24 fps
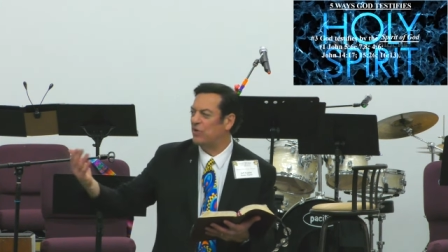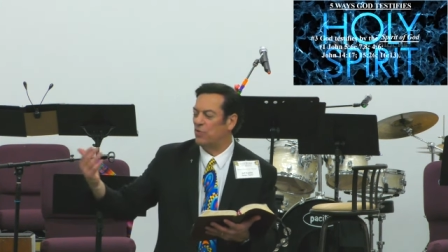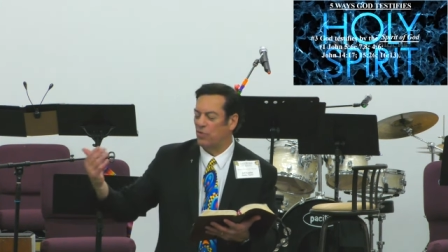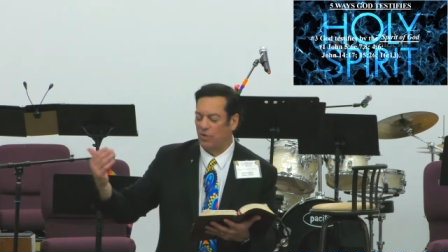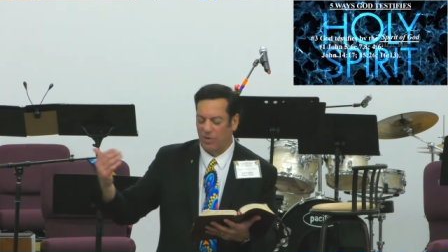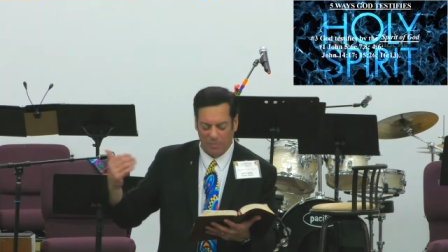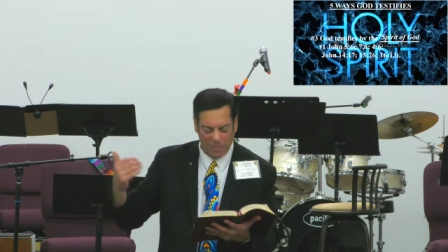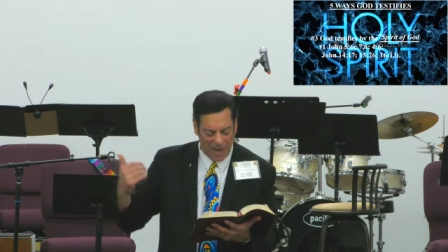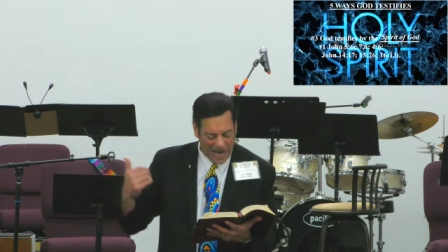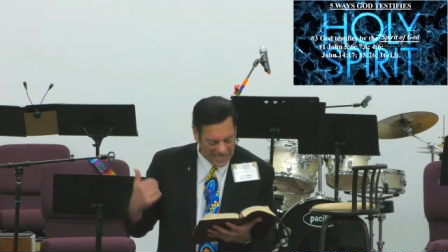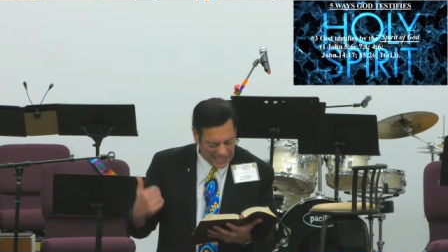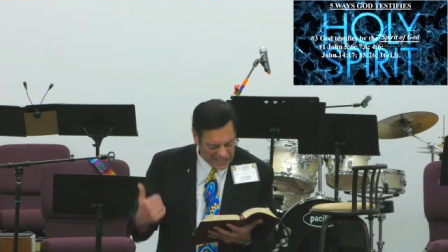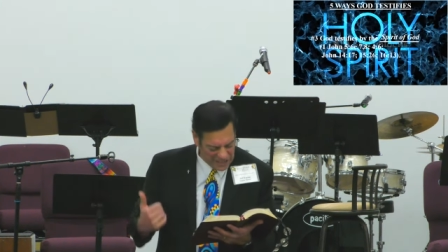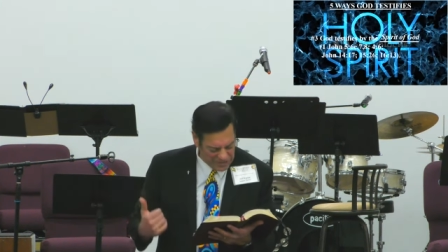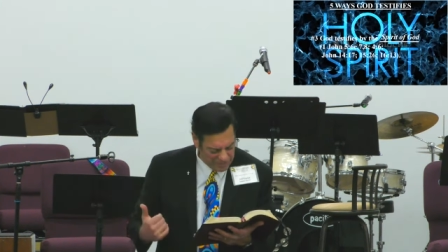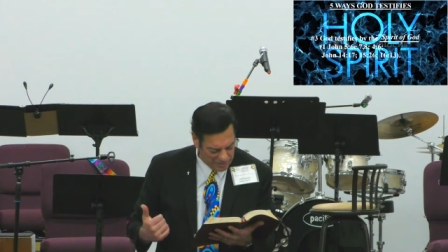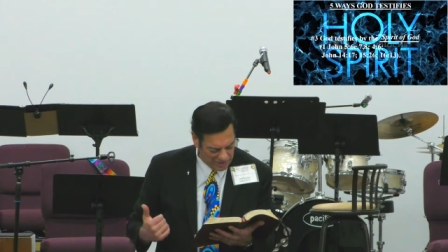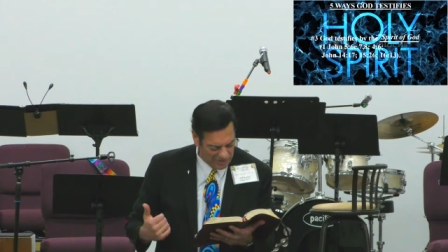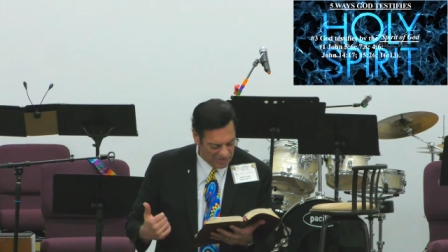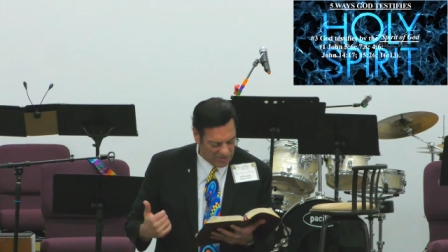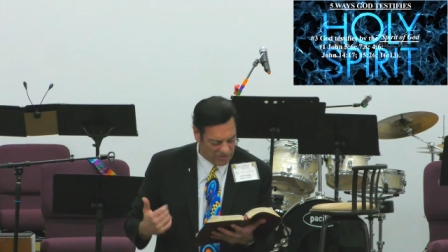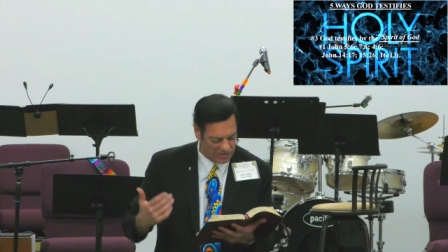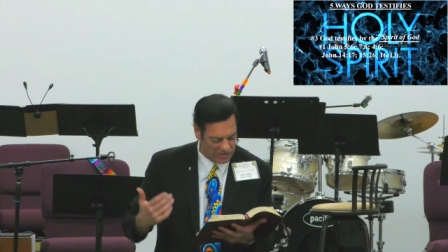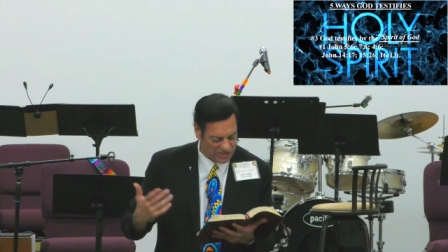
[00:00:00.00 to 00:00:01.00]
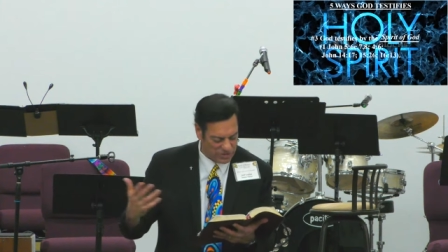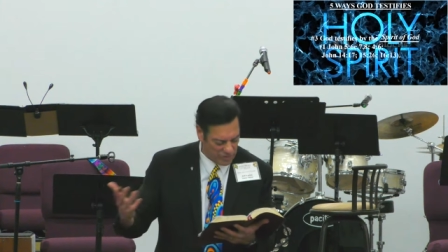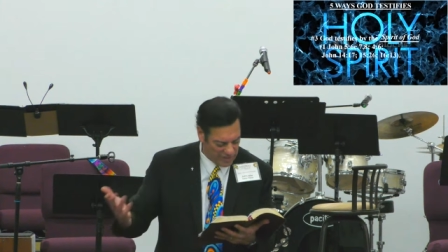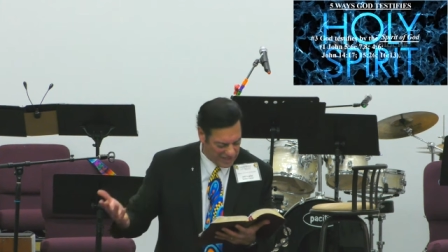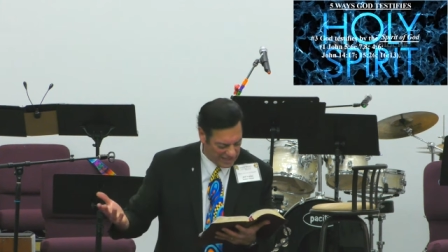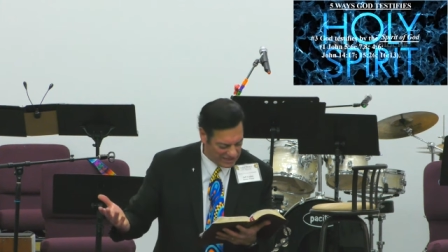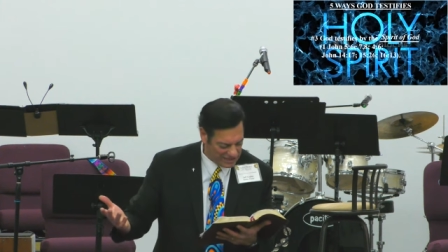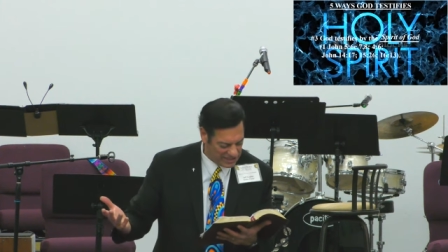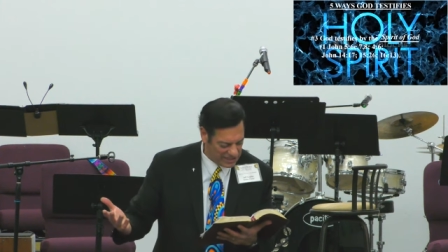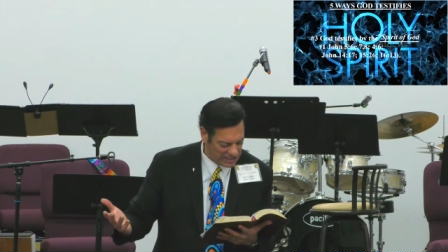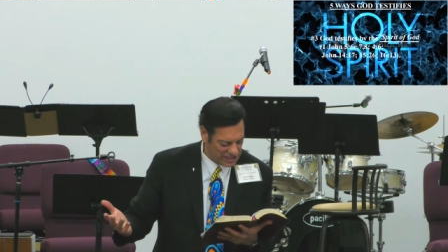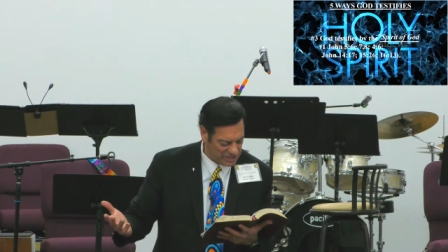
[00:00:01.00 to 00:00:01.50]
or my spirit or someone
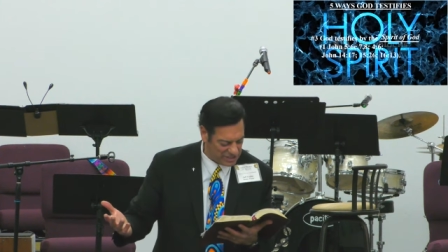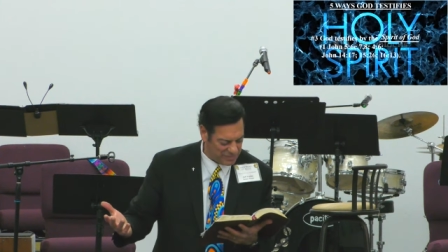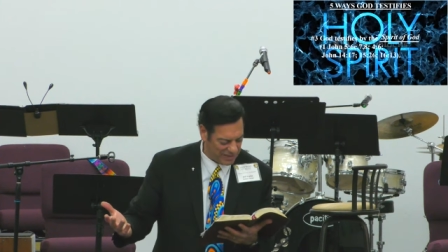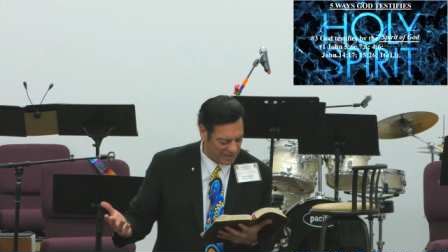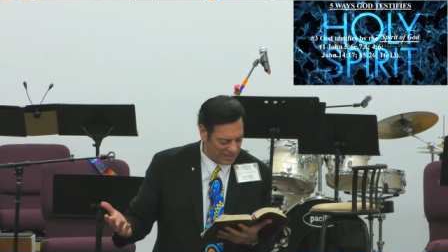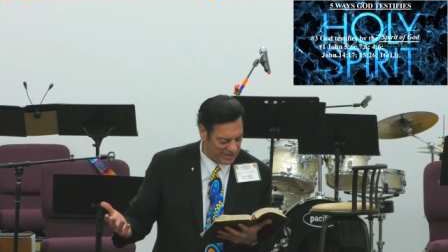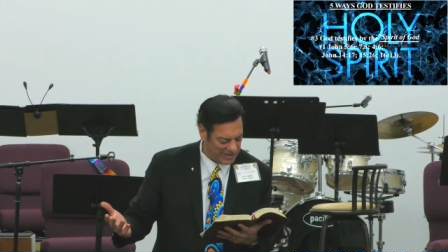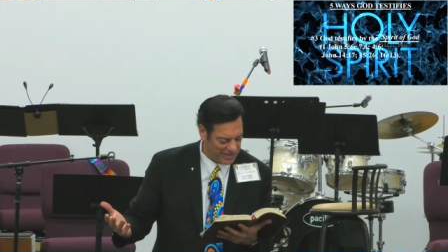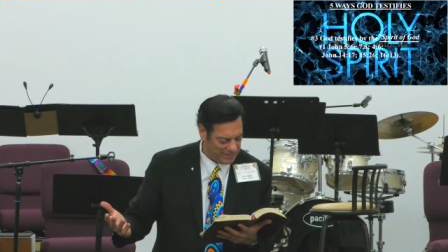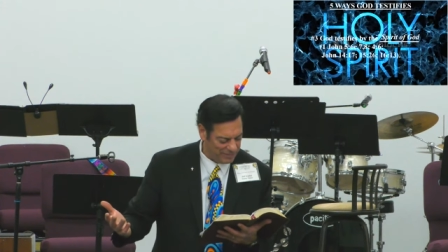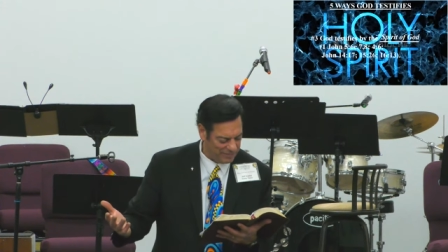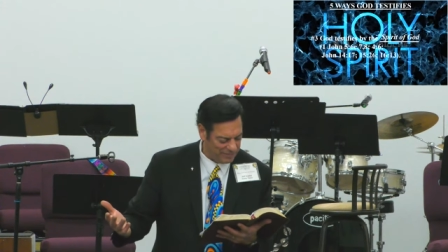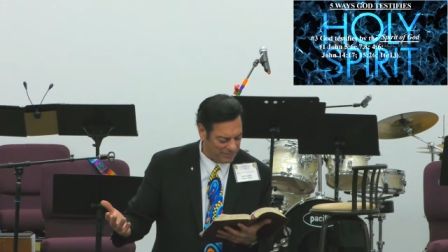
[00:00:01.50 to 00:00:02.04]
else's spirit.